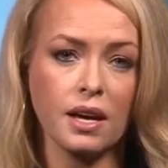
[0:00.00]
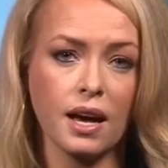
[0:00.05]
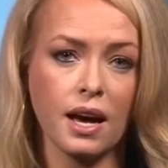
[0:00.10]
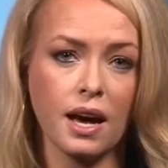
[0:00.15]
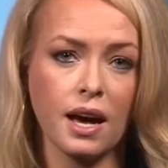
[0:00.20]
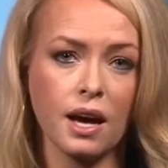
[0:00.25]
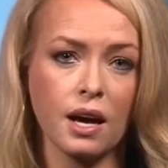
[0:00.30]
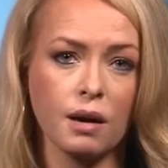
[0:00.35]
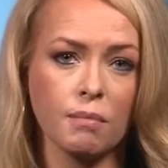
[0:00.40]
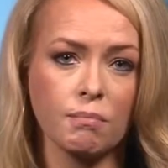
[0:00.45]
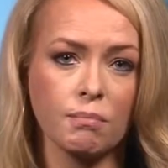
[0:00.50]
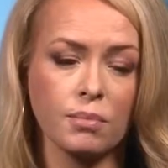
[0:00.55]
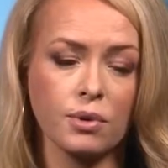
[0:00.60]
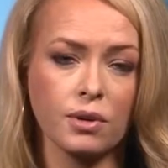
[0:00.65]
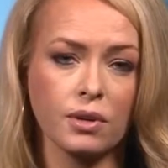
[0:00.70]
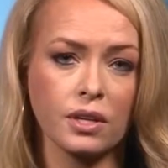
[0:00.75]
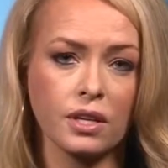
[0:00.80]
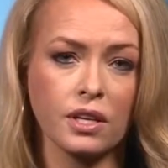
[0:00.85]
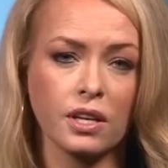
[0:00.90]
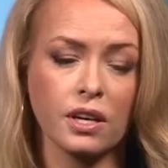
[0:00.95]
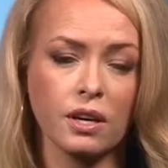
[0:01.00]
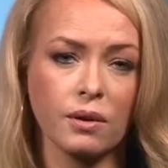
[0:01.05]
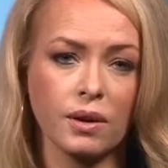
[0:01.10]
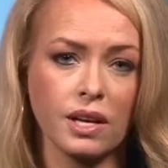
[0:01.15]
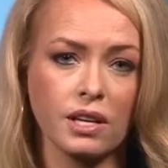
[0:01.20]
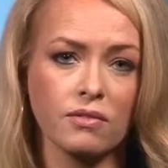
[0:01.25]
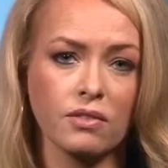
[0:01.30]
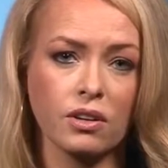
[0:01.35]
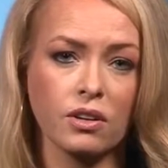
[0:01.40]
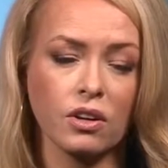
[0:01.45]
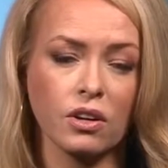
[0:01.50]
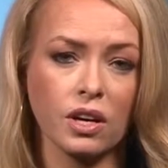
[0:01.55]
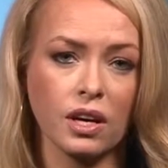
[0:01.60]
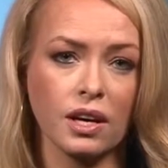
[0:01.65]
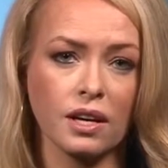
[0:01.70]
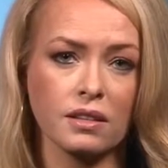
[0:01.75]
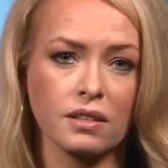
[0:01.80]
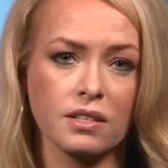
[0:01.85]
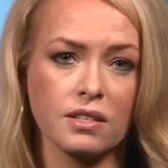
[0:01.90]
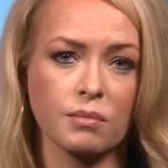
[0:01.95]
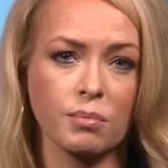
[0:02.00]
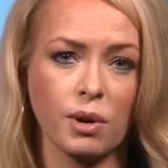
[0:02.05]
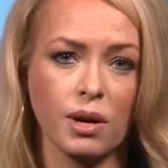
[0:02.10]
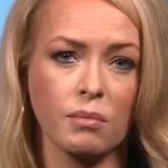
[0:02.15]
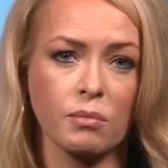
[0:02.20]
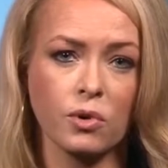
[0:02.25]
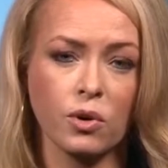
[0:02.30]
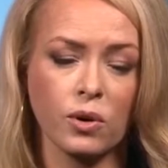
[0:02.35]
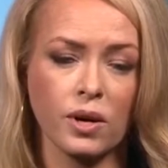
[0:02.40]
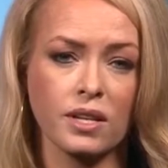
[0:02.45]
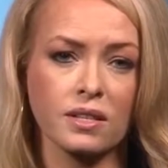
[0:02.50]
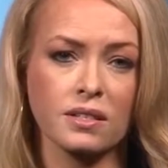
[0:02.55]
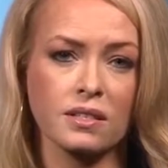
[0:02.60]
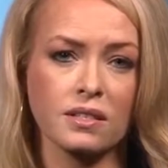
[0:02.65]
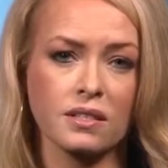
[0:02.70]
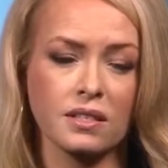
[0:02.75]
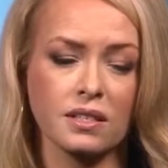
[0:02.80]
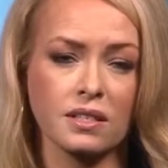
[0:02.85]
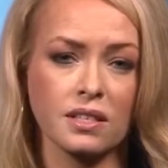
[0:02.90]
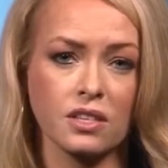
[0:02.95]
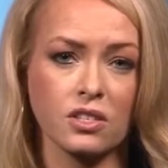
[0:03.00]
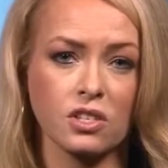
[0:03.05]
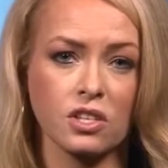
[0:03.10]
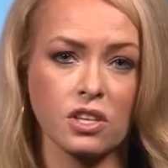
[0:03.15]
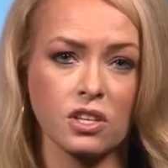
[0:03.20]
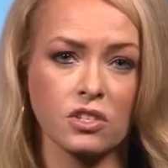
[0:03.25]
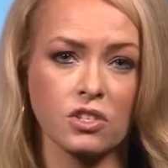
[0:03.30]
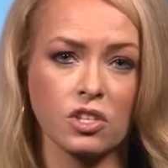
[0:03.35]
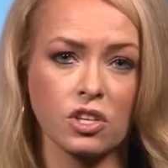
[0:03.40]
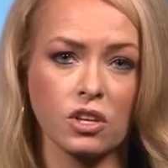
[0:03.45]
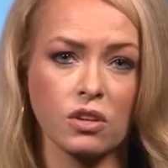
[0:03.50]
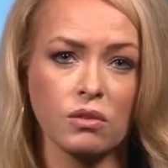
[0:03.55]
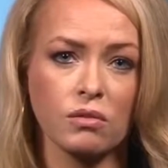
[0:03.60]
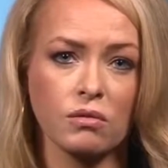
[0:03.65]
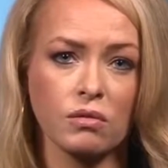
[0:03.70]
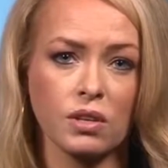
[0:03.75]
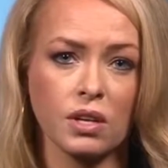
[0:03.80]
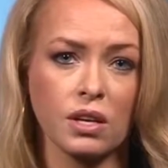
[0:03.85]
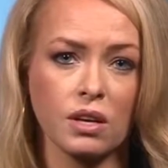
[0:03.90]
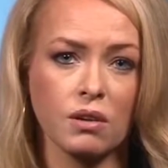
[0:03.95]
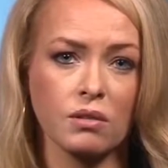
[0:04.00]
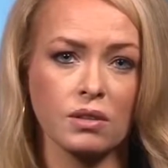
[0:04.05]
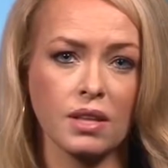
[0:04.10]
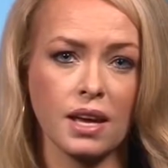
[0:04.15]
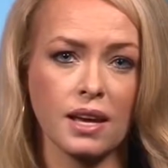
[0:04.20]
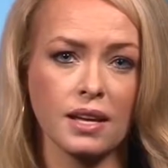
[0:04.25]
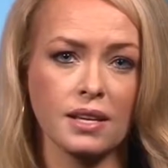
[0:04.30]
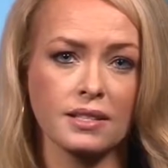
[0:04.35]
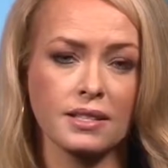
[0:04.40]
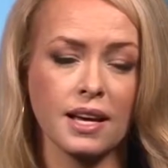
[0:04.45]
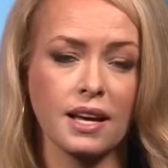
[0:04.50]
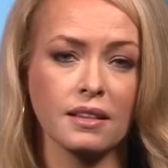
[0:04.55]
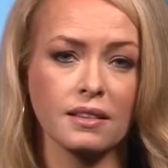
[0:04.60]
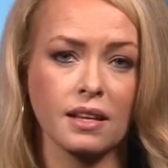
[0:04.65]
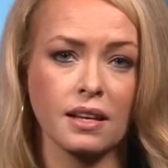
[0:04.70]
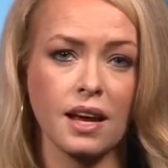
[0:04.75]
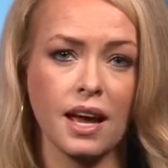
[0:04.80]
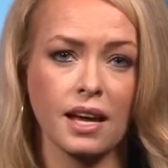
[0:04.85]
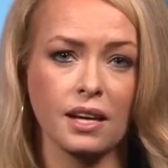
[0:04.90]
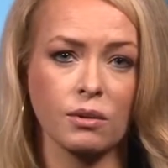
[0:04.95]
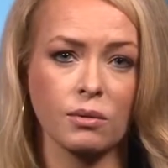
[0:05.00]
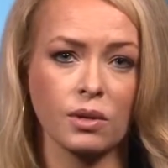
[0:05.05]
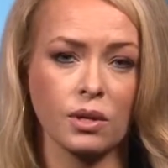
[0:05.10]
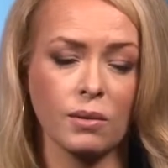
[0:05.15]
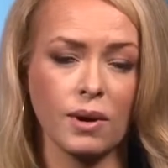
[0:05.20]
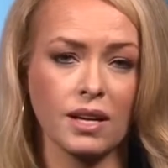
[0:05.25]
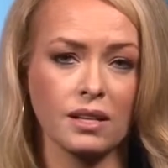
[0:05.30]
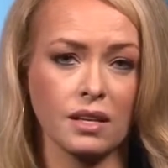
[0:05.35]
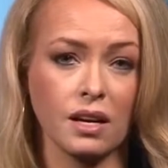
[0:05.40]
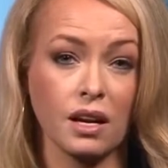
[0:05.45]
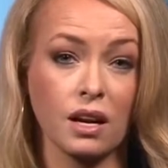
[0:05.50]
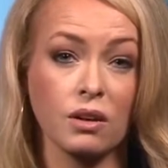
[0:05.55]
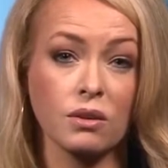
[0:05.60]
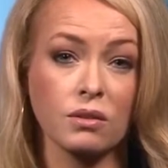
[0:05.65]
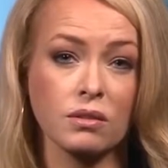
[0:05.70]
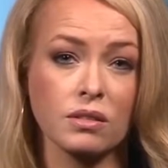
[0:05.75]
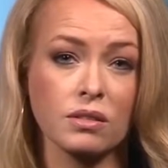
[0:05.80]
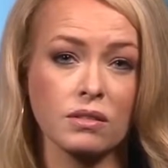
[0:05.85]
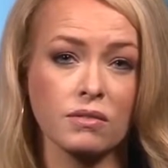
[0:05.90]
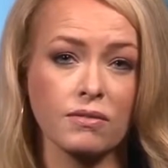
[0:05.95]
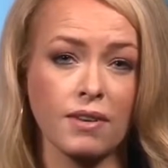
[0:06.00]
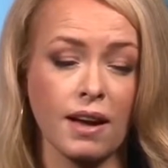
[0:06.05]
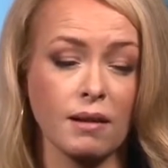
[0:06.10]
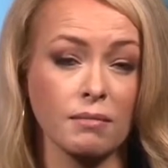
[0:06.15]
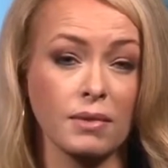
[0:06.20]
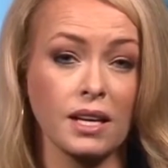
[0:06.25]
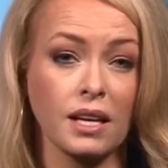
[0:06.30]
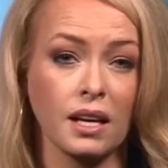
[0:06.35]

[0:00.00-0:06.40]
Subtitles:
But, you know, even looking at the Supreme Court's decision in June, you know, they said that anyone who had a close family